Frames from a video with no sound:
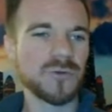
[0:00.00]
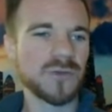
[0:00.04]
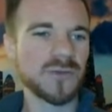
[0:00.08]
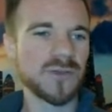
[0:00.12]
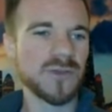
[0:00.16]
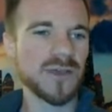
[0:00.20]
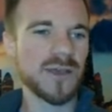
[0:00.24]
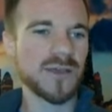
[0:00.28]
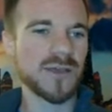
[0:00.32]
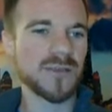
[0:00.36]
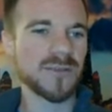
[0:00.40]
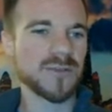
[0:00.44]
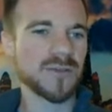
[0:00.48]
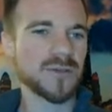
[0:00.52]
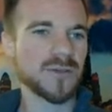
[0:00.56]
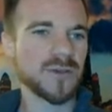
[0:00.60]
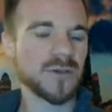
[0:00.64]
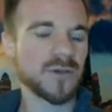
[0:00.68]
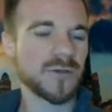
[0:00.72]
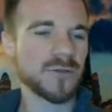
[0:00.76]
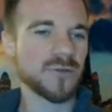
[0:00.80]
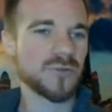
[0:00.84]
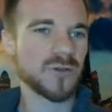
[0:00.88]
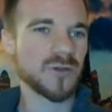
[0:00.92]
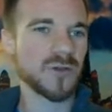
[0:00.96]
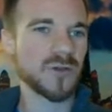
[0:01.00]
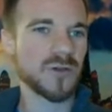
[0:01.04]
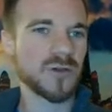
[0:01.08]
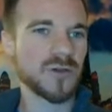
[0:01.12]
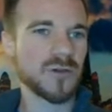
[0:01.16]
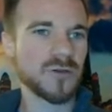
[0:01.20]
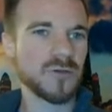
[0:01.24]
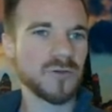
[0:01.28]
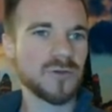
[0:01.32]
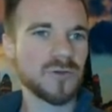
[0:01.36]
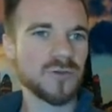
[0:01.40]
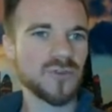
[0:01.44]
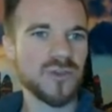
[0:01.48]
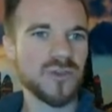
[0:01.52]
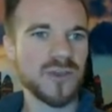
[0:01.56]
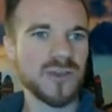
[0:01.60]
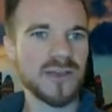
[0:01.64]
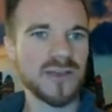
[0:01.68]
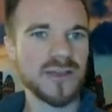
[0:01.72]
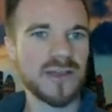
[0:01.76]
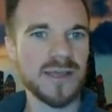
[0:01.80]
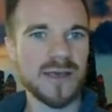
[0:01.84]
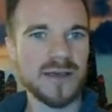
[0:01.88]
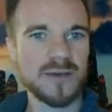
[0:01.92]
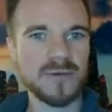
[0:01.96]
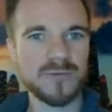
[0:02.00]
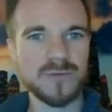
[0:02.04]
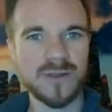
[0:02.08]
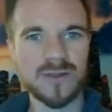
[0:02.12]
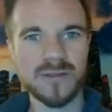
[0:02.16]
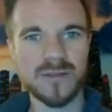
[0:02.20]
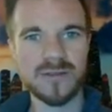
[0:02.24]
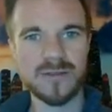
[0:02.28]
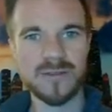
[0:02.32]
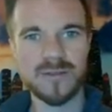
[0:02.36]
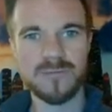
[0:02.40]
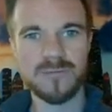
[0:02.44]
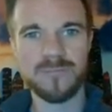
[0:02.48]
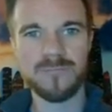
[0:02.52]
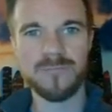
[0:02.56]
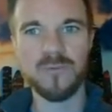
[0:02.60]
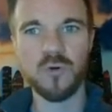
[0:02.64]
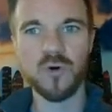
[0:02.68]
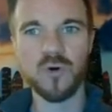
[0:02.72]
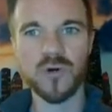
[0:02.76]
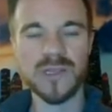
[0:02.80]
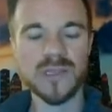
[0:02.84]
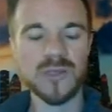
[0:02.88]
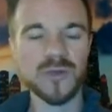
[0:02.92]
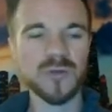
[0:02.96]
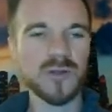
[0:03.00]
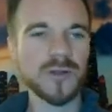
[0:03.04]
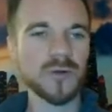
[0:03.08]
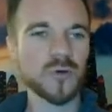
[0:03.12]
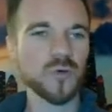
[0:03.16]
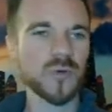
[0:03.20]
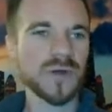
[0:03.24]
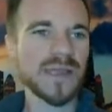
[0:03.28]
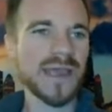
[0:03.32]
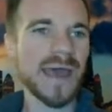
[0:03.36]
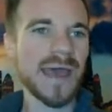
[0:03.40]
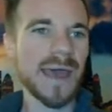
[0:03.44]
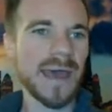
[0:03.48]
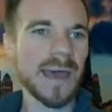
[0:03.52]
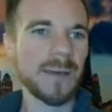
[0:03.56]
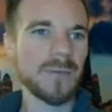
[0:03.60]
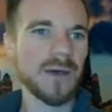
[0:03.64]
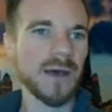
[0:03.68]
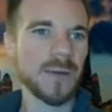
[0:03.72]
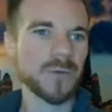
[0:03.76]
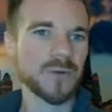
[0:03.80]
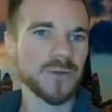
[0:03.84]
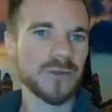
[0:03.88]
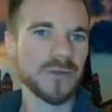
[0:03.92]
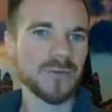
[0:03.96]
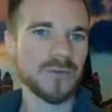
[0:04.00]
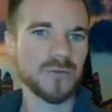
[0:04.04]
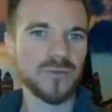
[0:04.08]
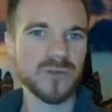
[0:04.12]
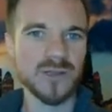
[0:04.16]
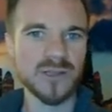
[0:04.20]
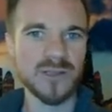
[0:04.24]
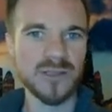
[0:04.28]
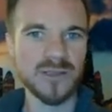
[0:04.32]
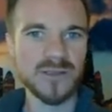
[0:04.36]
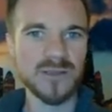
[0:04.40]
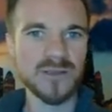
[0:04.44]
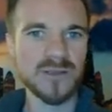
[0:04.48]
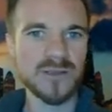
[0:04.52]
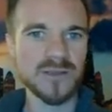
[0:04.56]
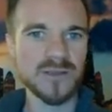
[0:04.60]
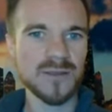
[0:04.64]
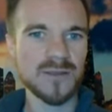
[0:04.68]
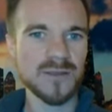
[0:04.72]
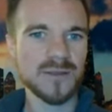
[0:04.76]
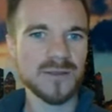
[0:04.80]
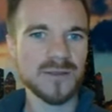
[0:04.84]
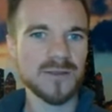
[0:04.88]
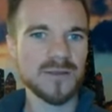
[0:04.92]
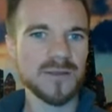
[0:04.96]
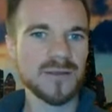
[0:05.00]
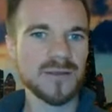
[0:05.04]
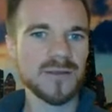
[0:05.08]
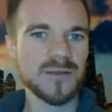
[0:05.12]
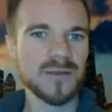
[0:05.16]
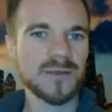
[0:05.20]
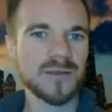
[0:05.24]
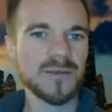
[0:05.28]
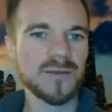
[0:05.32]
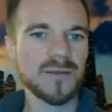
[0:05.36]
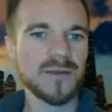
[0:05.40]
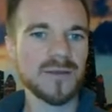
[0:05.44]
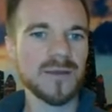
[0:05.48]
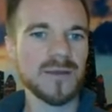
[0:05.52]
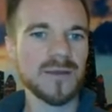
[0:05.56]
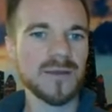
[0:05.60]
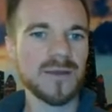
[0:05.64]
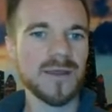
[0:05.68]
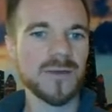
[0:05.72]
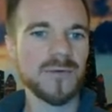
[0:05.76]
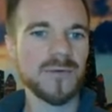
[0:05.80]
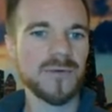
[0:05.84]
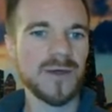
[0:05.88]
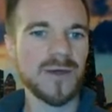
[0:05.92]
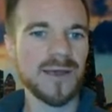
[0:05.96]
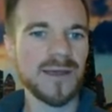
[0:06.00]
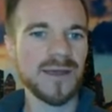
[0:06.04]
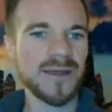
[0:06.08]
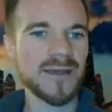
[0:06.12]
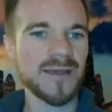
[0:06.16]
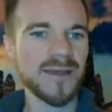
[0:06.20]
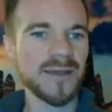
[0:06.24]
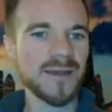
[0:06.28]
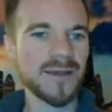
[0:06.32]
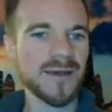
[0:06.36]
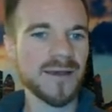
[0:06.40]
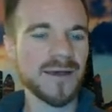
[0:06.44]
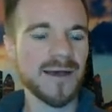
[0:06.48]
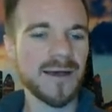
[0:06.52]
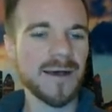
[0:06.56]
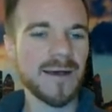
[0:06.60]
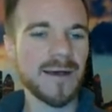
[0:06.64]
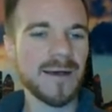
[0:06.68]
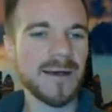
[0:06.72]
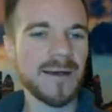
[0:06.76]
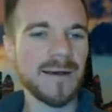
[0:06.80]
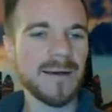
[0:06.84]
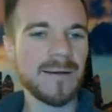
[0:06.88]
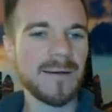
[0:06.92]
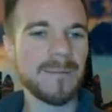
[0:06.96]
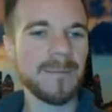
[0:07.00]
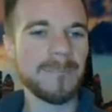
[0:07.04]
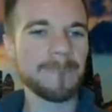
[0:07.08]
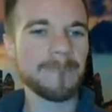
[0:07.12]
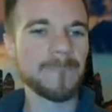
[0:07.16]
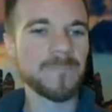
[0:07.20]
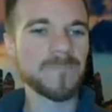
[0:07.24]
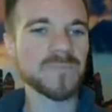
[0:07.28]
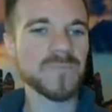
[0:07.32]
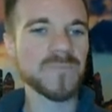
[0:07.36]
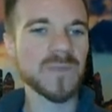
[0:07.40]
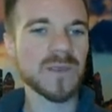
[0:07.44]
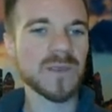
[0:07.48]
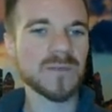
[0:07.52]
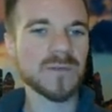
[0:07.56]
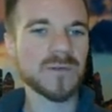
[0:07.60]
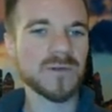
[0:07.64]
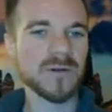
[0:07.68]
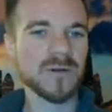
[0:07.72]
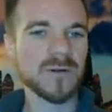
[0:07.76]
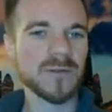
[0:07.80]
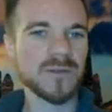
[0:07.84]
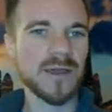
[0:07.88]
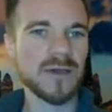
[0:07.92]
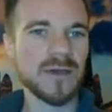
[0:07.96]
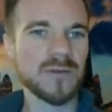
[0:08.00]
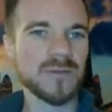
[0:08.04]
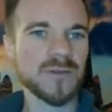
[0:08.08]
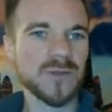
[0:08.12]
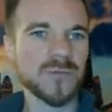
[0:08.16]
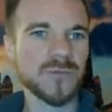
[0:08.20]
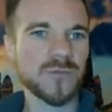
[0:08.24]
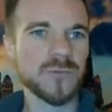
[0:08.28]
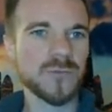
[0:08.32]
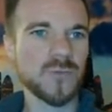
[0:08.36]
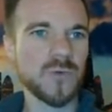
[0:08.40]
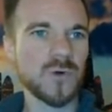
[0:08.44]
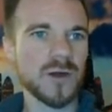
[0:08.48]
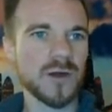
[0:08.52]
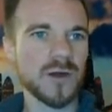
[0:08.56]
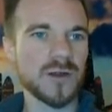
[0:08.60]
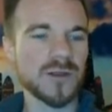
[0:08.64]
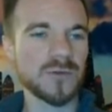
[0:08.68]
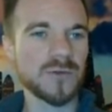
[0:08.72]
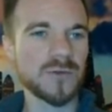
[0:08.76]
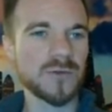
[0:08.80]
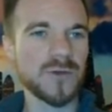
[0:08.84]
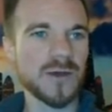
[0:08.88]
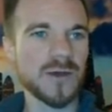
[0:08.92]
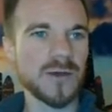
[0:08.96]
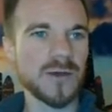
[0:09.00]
You guys should go check it out. Nice 4-unit rehab opportunity. Anyway, so here's how this would work. You